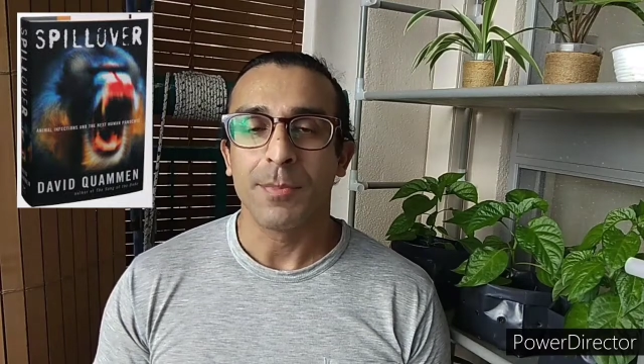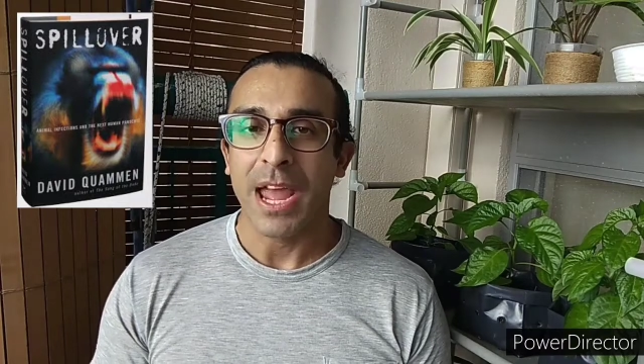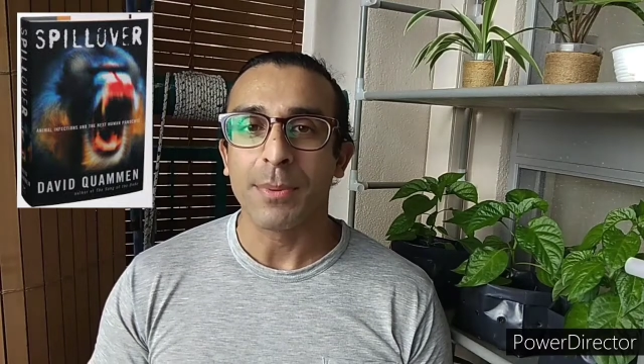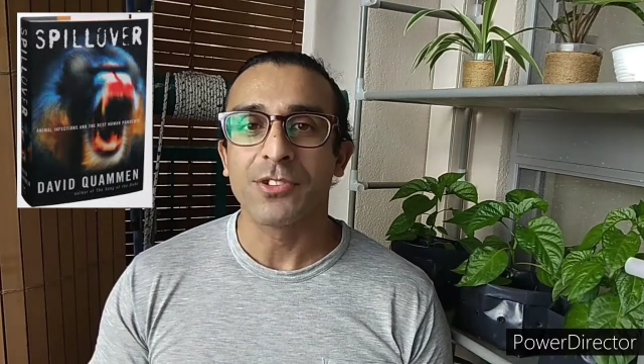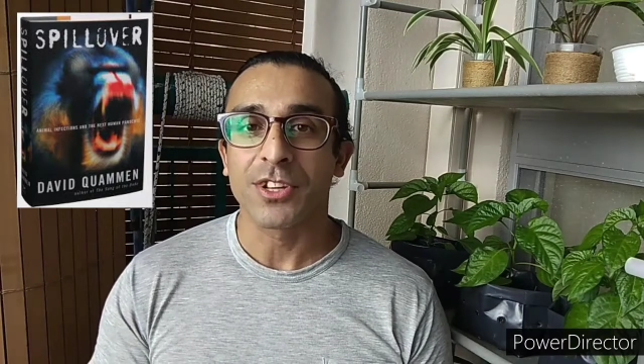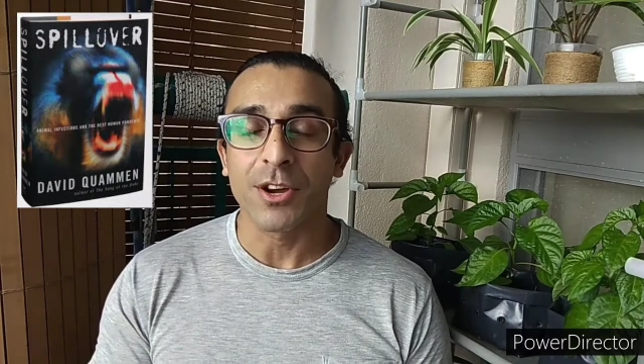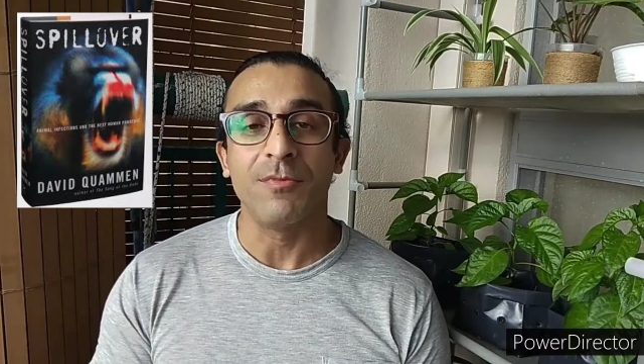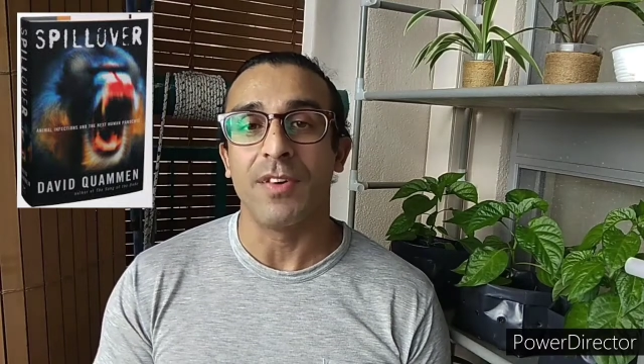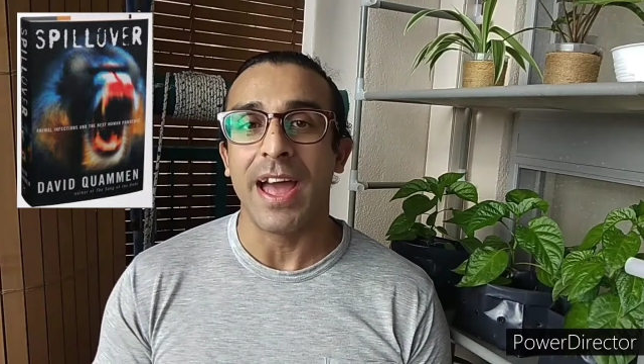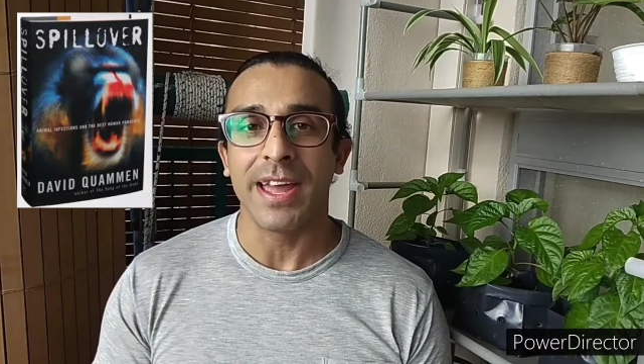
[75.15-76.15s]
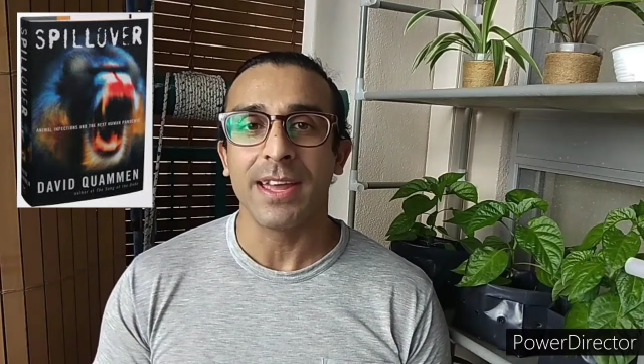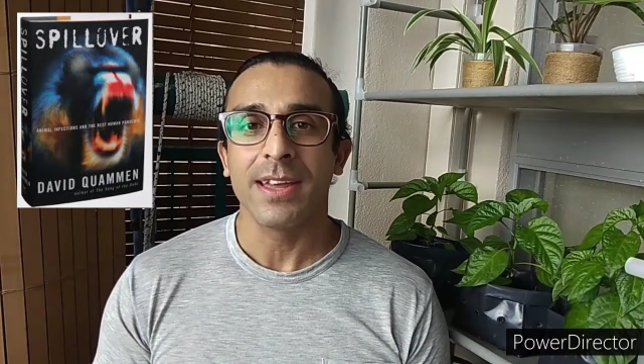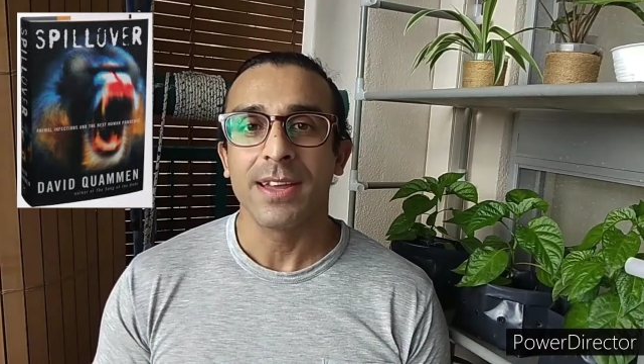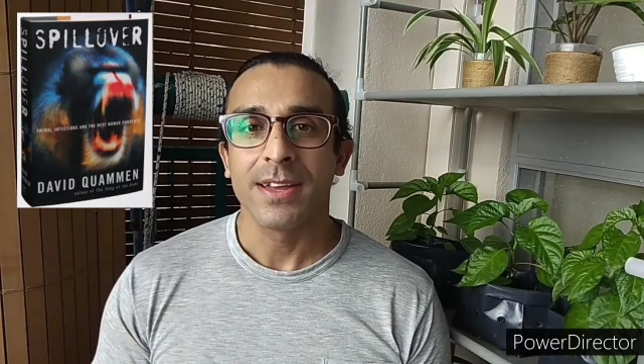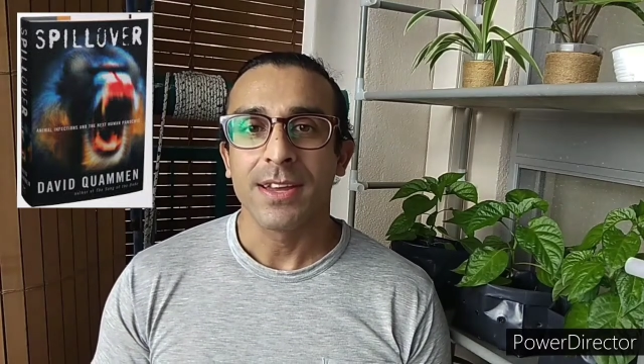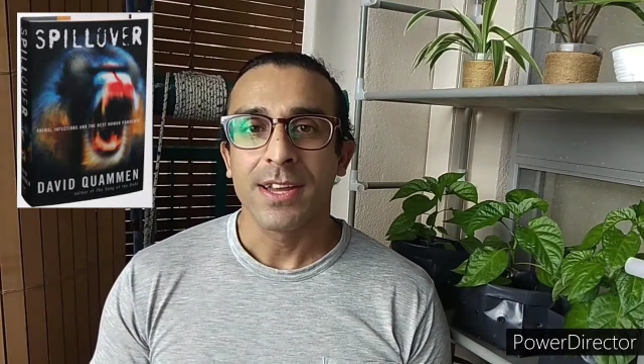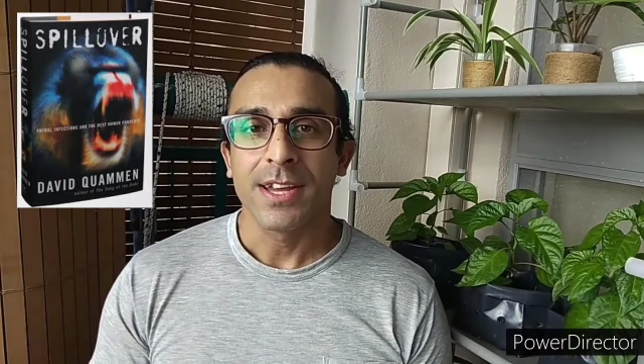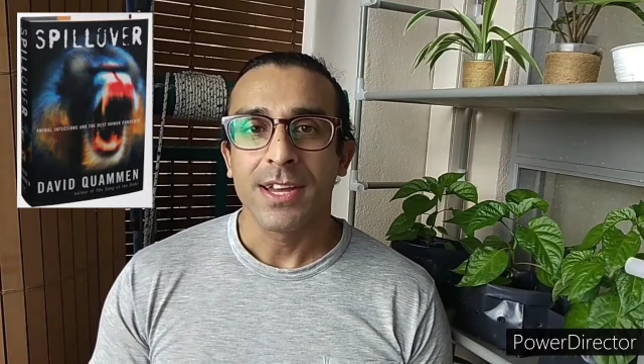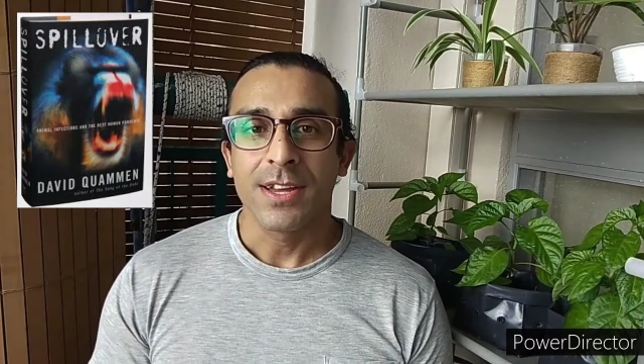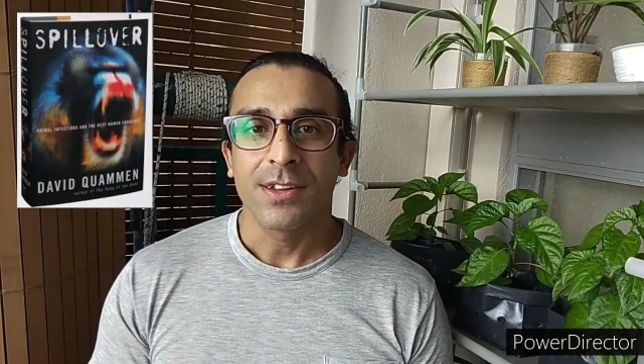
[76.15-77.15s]
to be able to convey
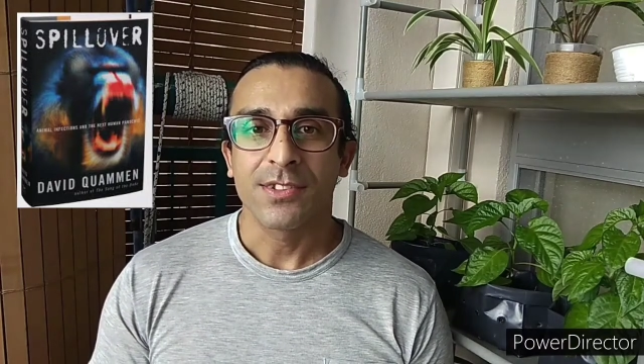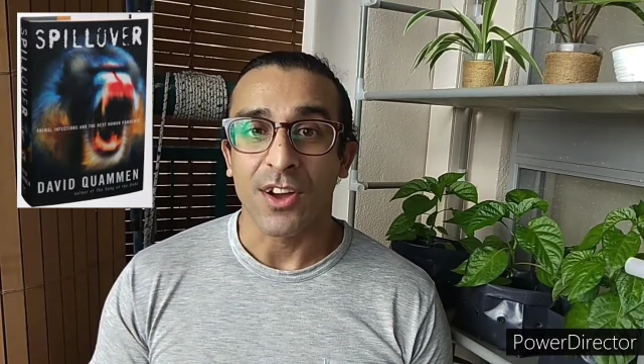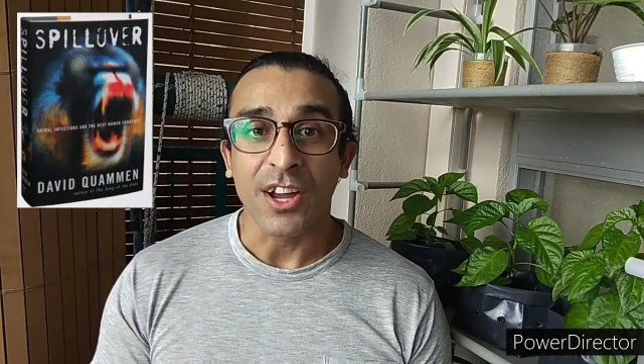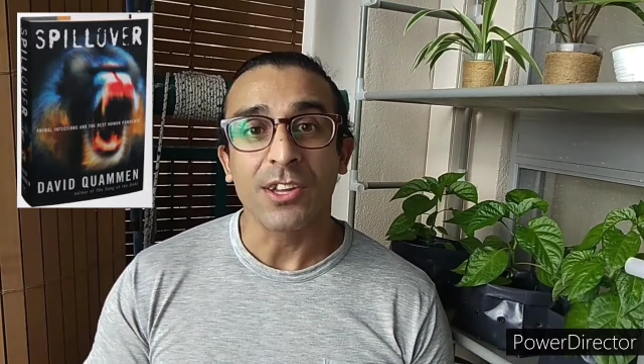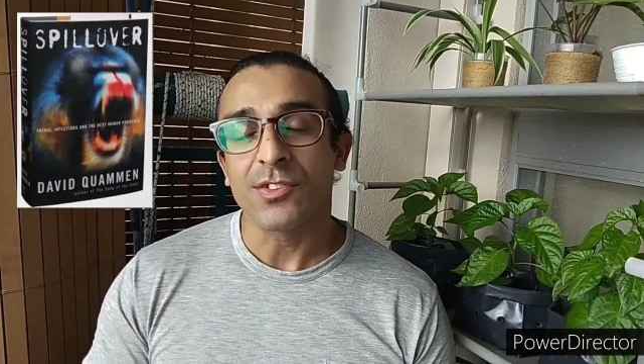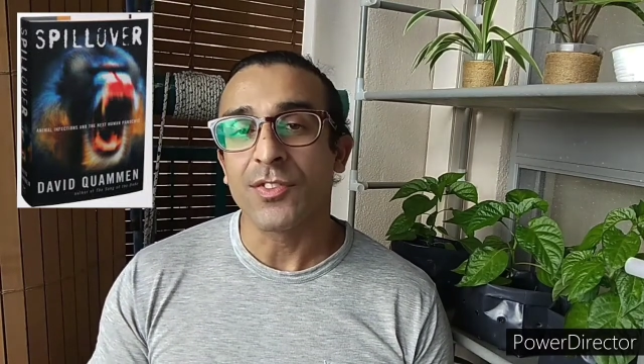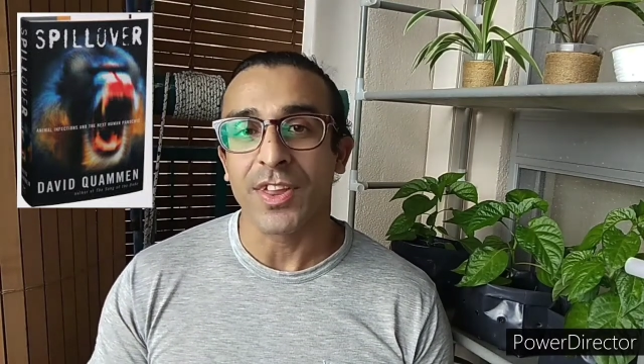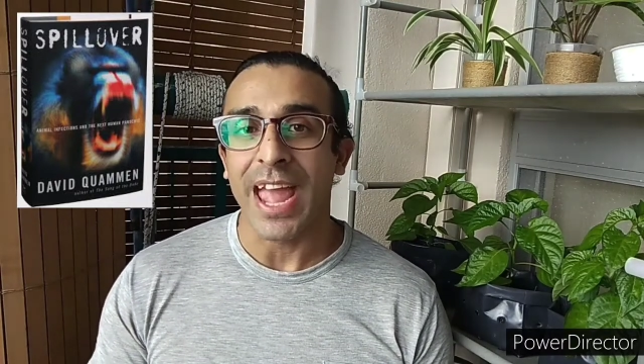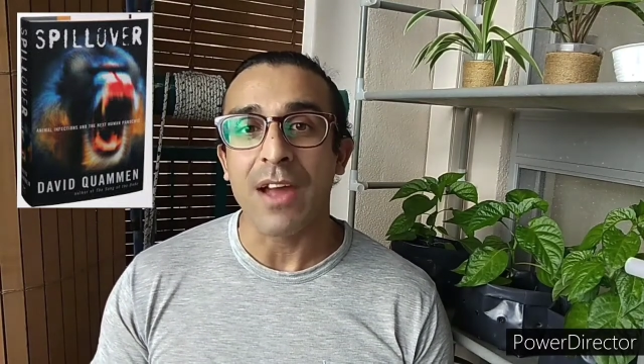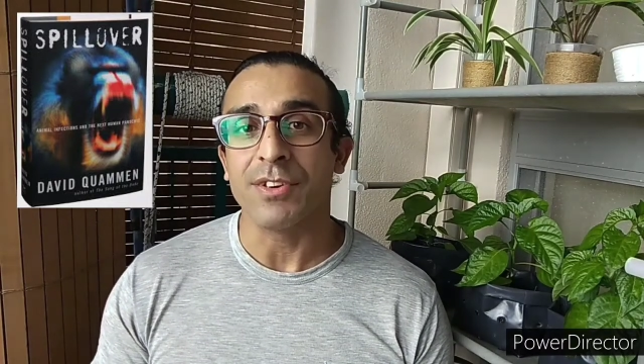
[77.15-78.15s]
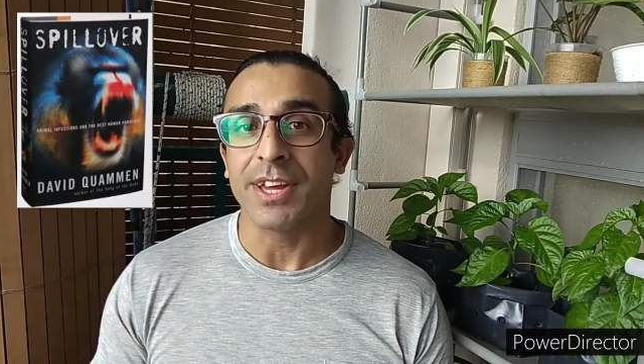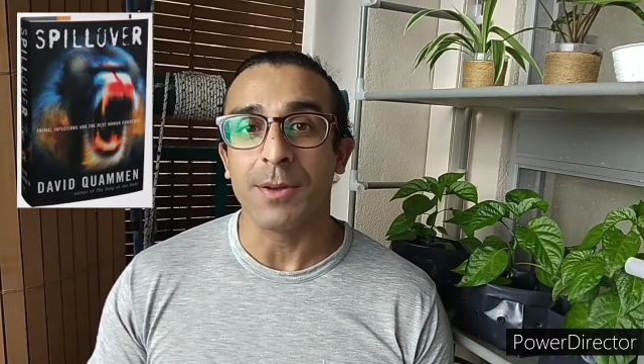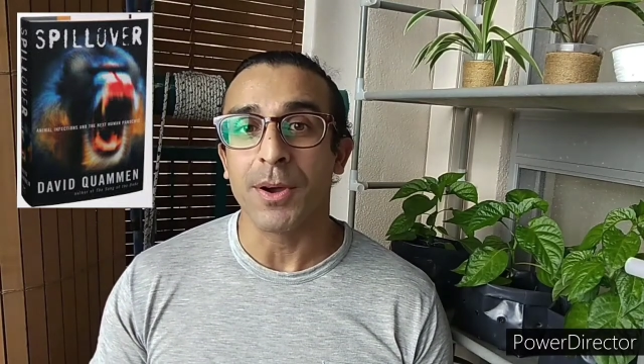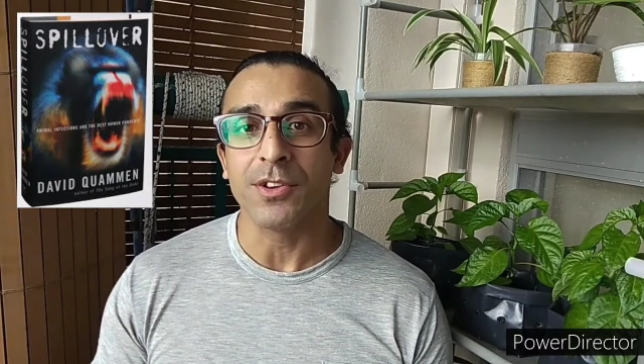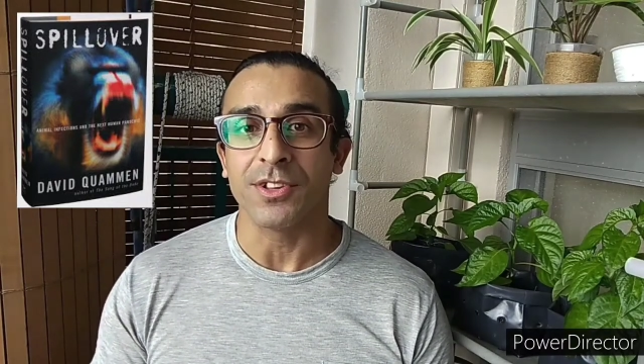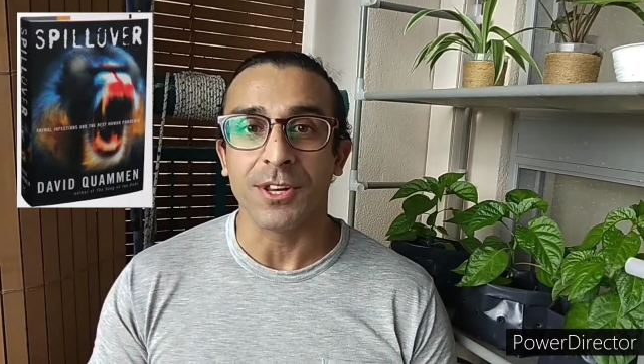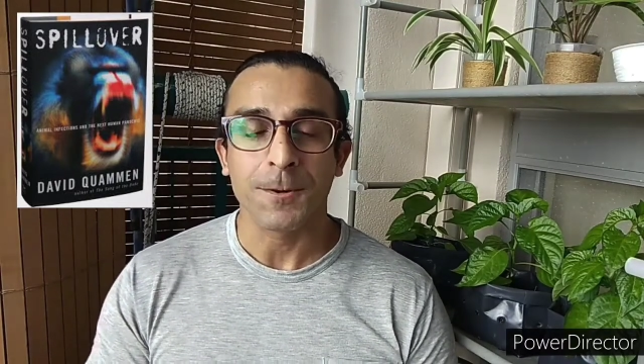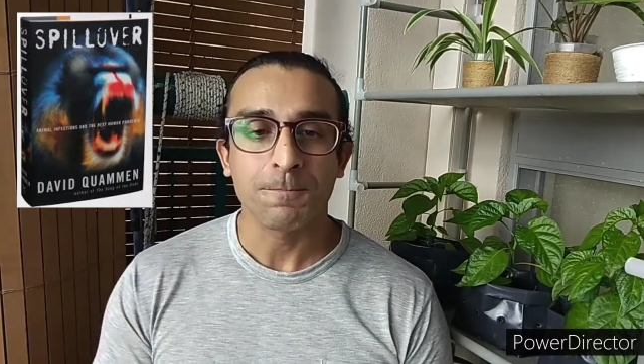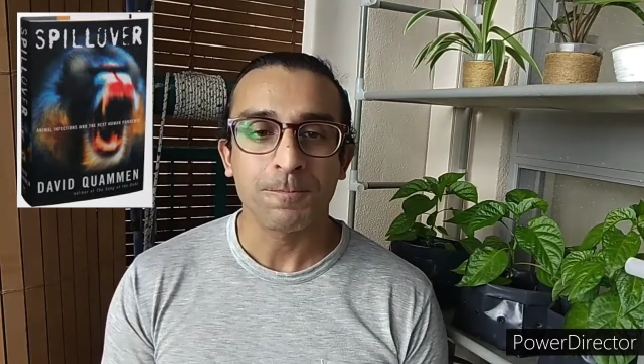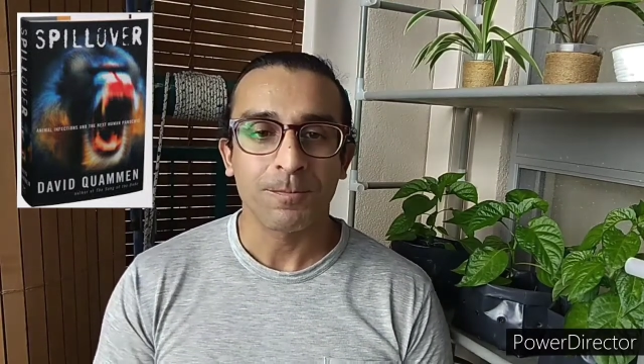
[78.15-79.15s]
science for the everyday person.